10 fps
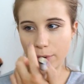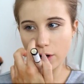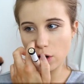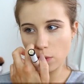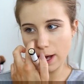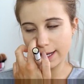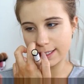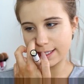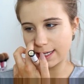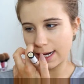Prolongwear
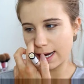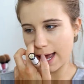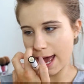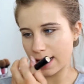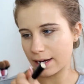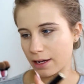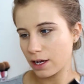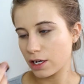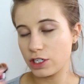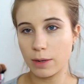Concealer in
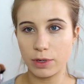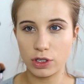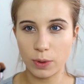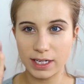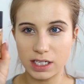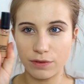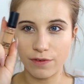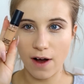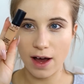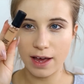
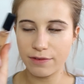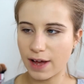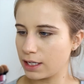NW25.